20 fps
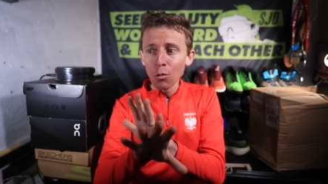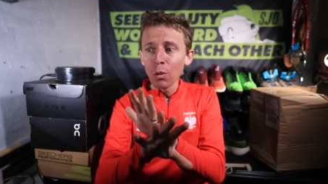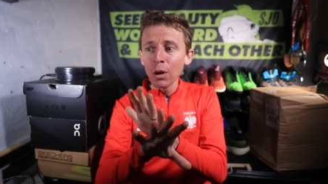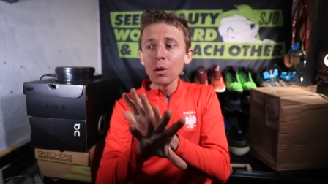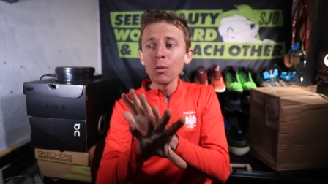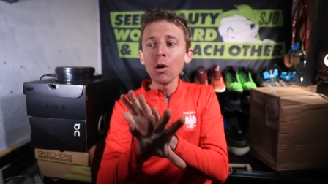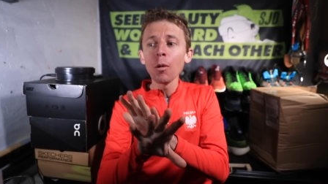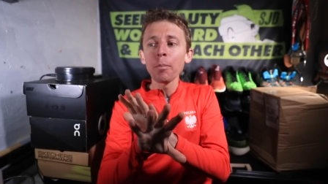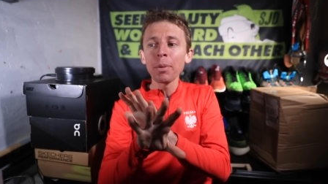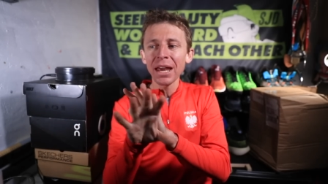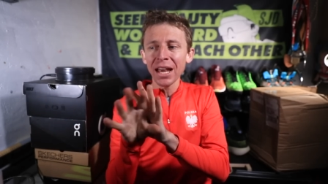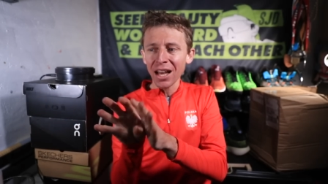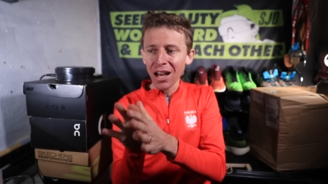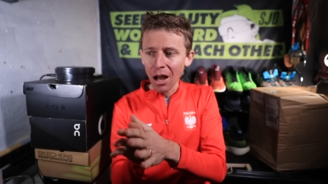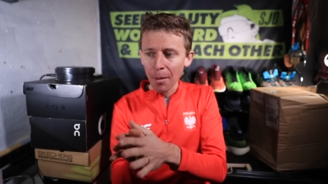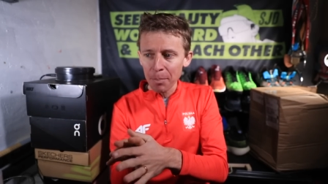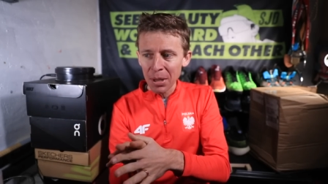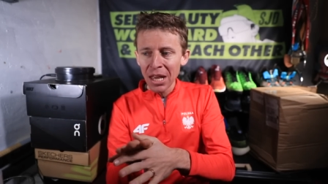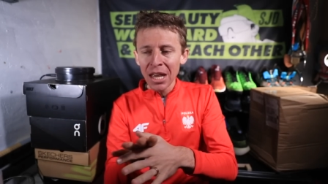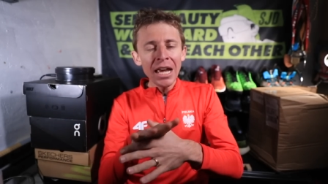We will pick
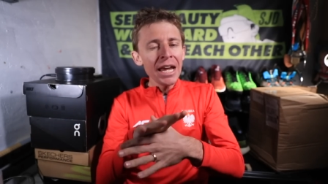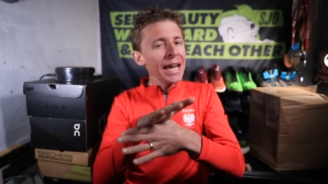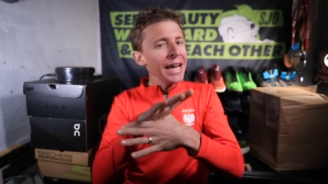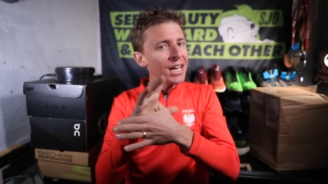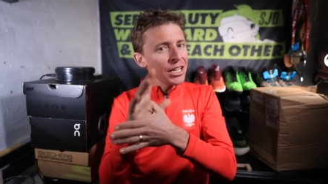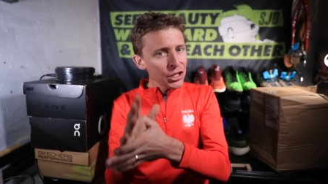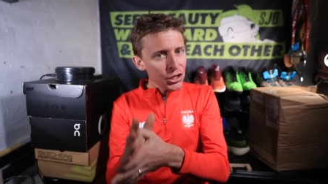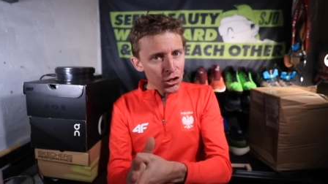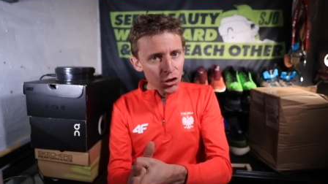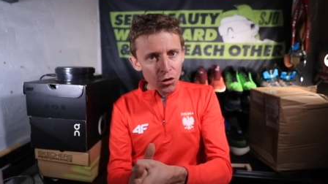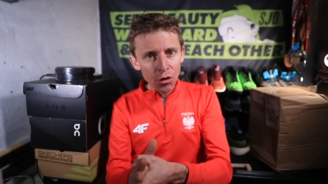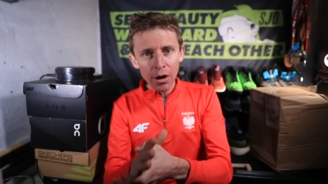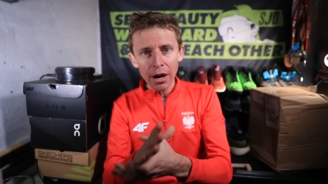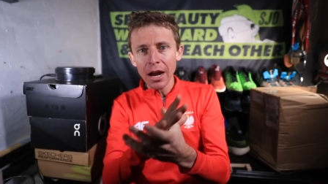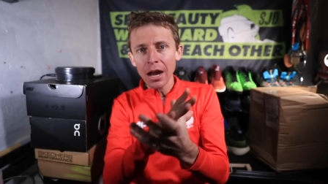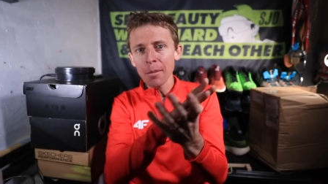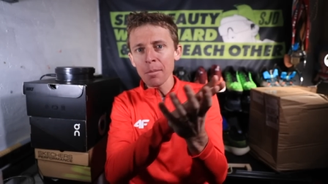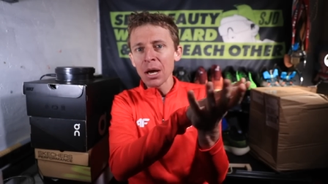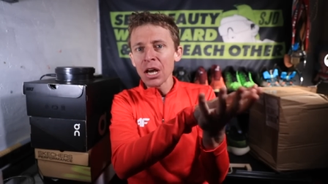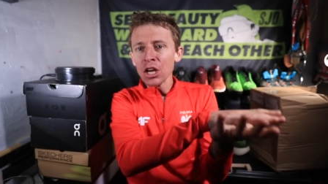up
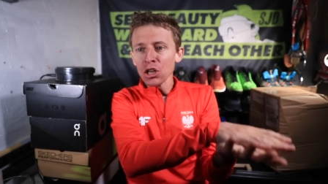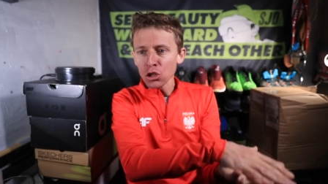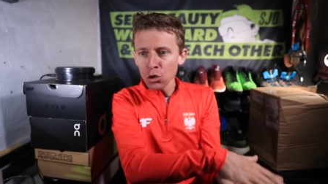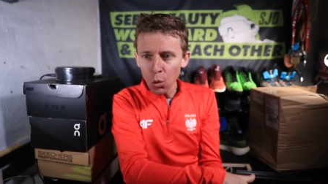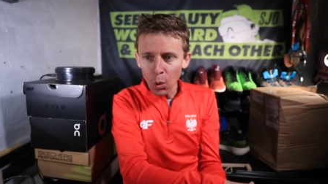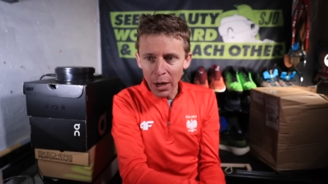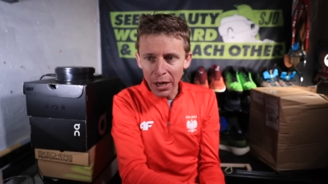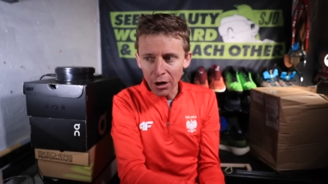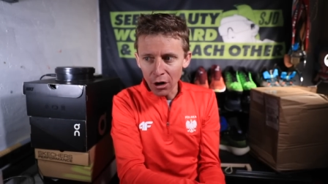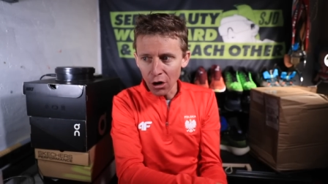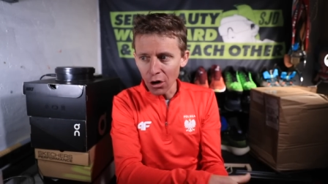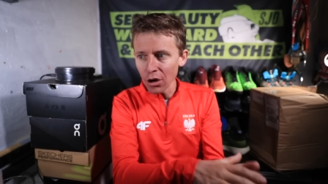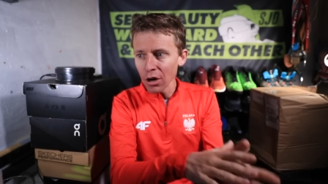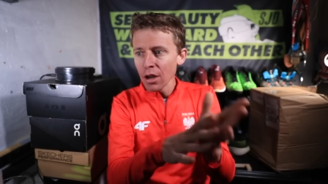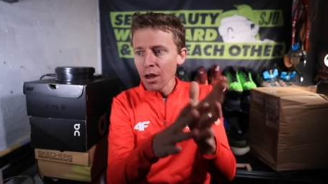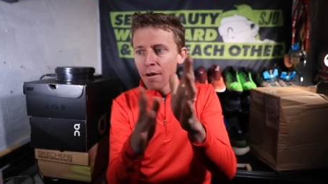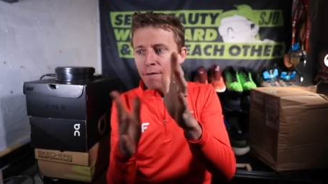Instagram, Twitter,